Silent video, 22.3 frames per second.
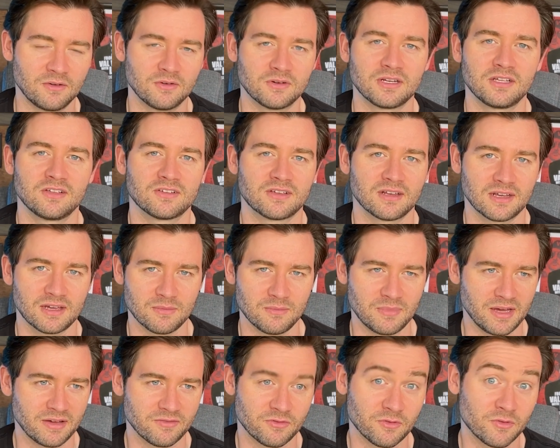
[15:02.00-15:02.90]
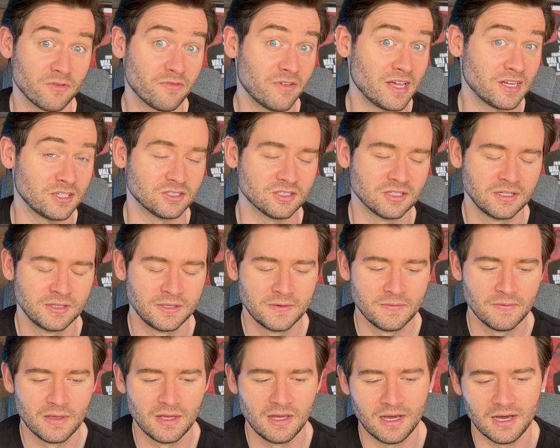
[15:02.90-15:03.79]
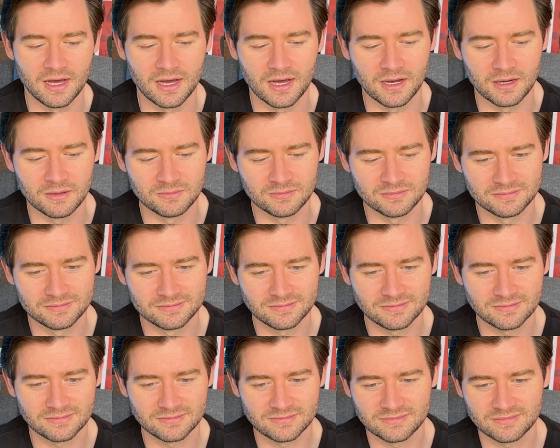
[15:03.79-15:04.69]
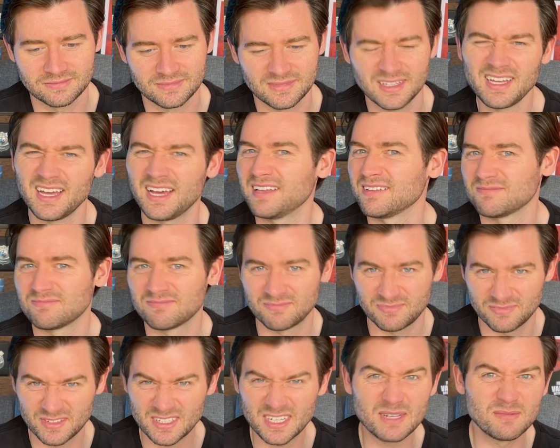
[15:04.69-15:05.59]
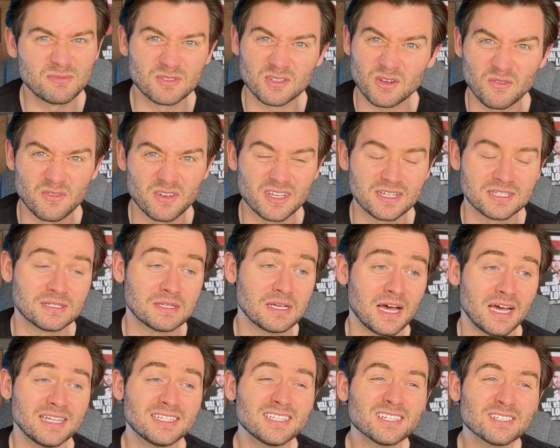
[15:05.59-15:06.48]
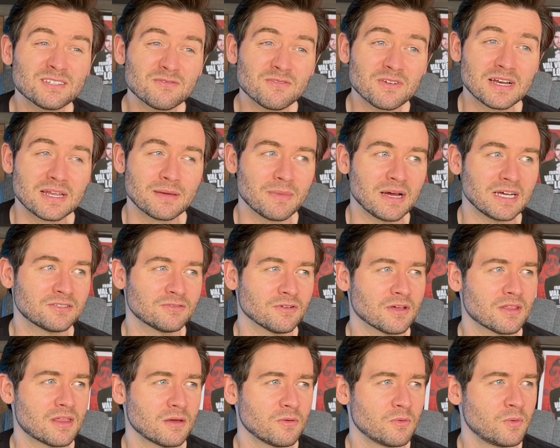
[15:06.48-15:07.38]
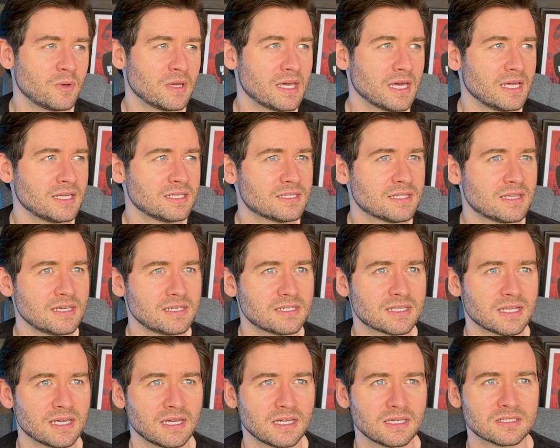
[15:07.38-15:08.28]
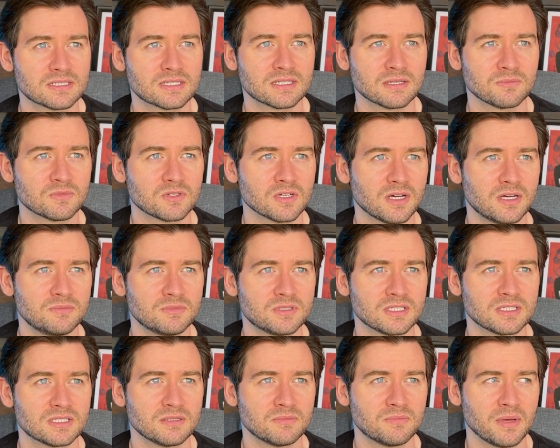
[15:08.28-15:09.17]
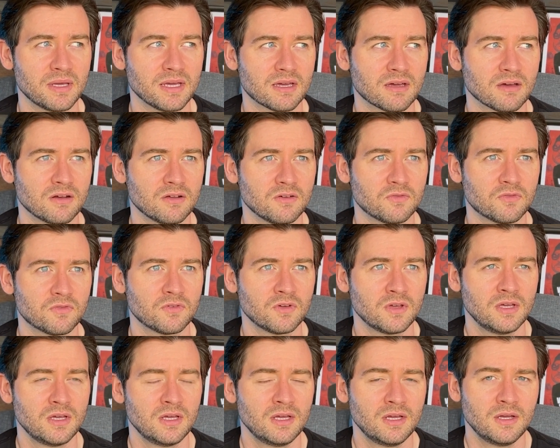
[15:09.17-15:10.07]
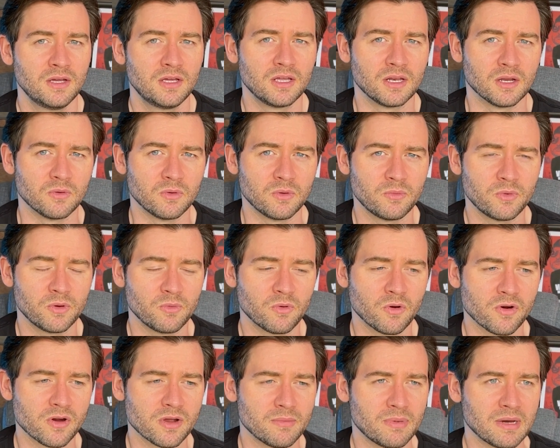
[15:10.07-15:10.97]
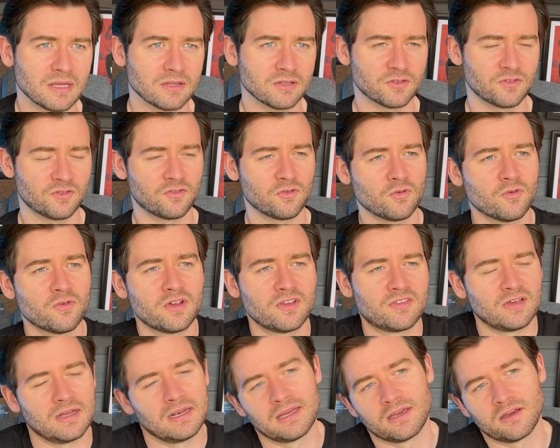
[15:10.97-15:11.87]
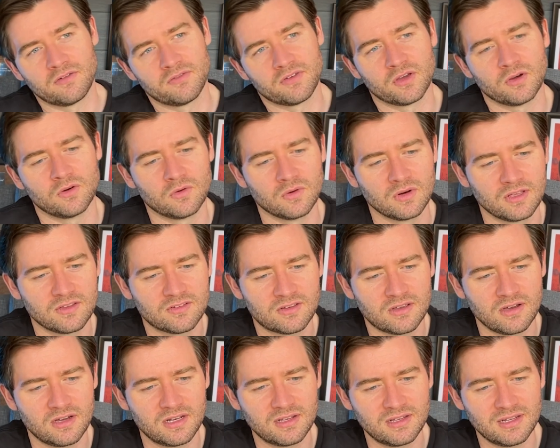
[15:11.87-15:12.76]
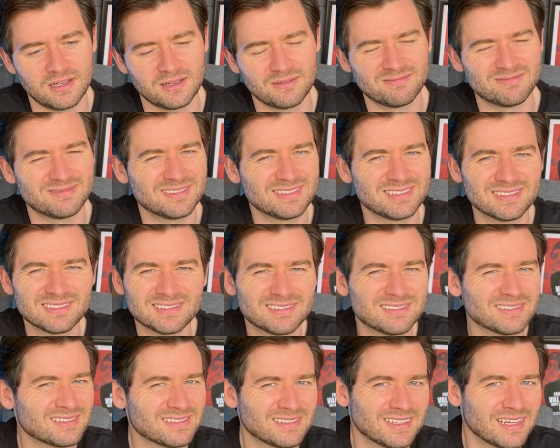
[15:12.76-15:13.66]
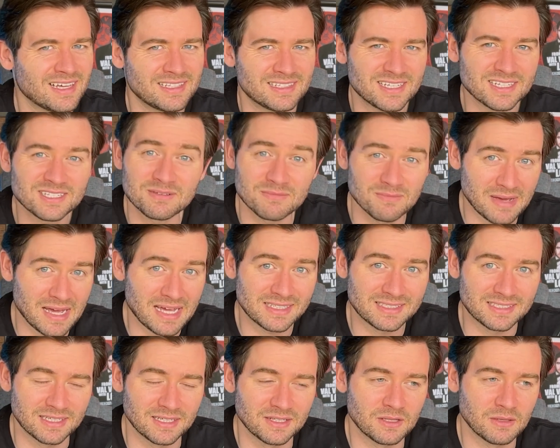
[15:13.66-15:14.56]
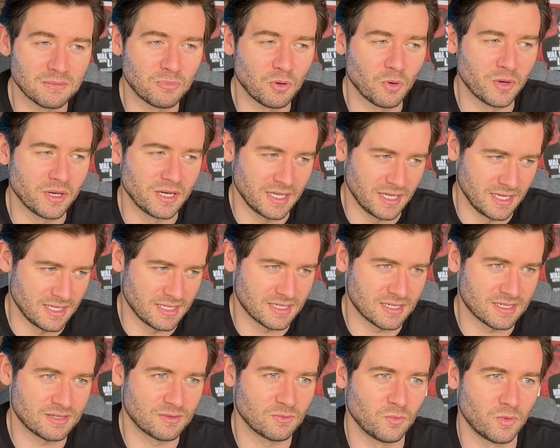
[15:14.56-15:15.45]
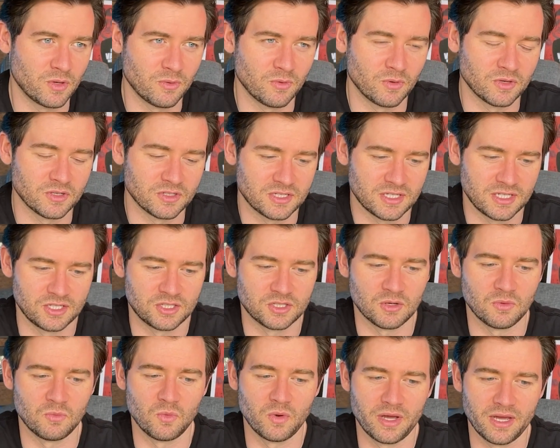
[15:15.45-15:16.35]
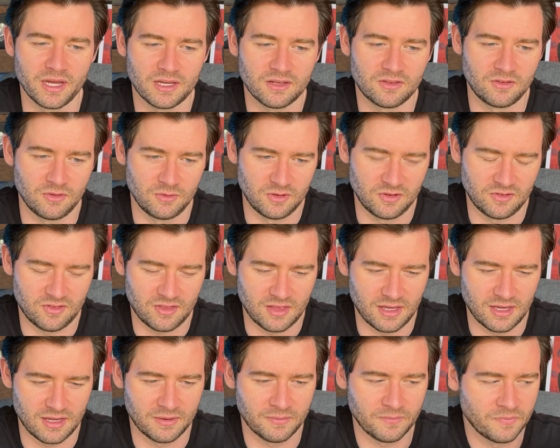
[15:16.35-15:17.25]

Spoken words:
and he's going to come back for revenge. That seems obvious. It doesn't really matter. I think when we get into these things, sometimes it's a bit kind of, when we worry about the storytelling of it all, it's kind of like, well, it doesn't matter. The point is, we want to see John Wick do his thing,